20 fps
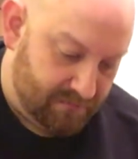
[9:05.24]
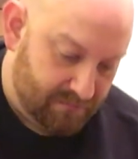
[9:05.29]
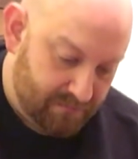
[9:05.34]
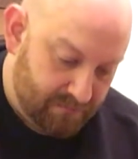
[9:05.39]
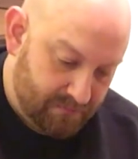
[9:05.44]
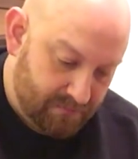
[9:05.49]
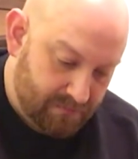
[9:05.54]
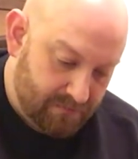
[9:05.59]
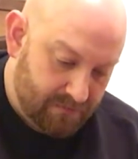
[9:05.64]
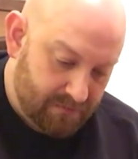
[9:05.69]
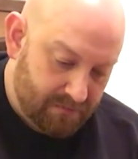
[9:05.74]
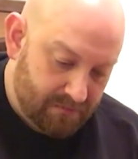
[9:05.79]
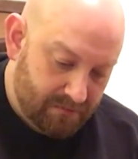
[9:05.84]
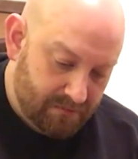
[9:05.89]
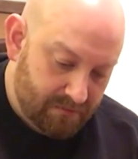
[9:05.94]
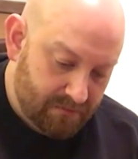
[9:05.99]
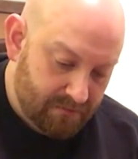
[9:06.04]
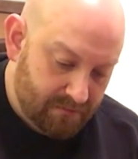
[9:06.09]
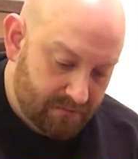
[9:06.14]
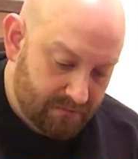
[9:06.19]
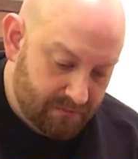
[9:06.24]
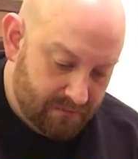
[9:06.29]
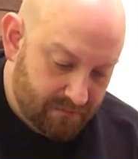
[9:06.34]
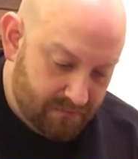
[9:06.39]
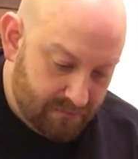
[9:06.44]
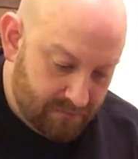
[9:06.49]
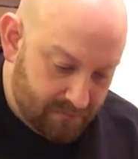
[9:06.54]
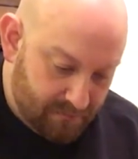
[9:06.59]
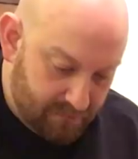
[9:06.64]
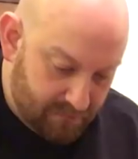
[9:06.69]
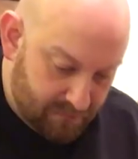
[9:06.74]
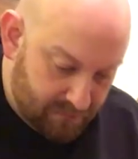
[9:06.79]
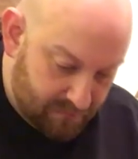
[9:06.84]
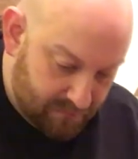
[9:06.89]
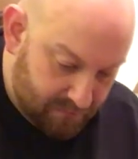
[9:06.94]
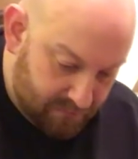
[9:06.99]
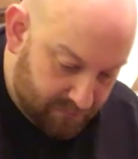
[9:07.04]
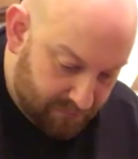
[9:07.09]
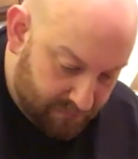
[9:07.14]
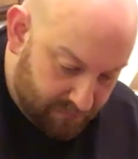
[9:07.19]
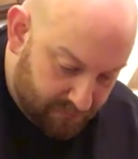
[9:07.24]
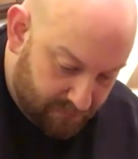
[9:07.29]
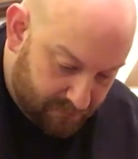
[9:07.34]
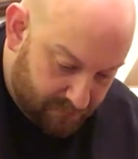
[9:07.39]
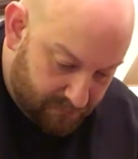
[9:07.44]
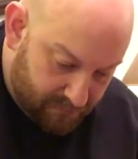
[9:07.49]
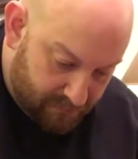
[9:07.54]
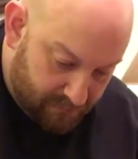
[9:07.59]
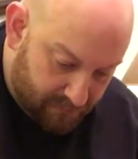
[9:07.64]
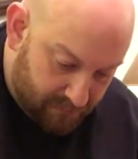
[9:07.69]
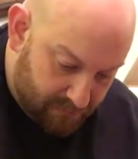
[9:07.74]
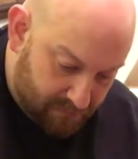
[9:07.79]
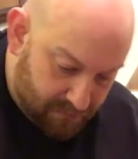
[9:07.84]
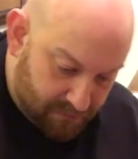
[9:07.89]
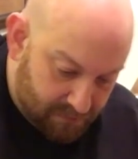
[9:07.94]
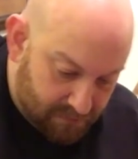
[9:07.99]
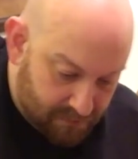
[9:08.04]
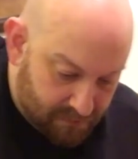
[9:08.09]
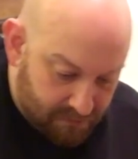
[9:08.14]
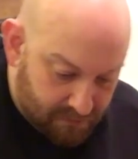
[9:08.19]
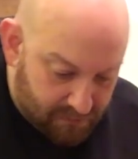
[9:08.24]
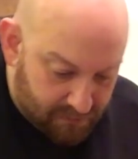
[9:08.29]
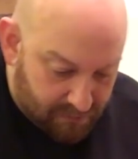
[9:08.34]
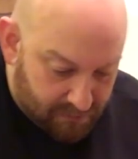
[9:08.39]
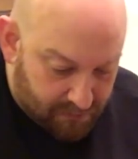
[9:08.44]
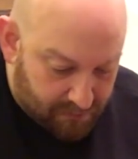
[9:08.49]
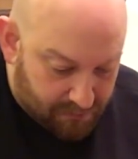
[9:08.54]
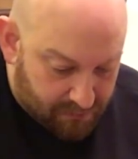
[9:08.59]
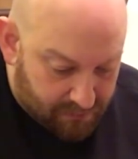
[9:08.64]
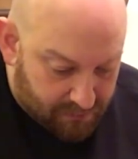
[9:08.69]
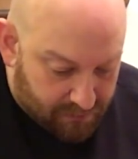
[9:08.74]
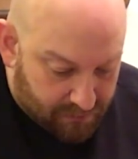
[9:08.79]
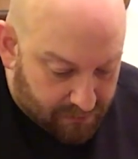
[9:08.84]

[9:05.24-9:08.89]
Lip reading: No one is speaking in this clip.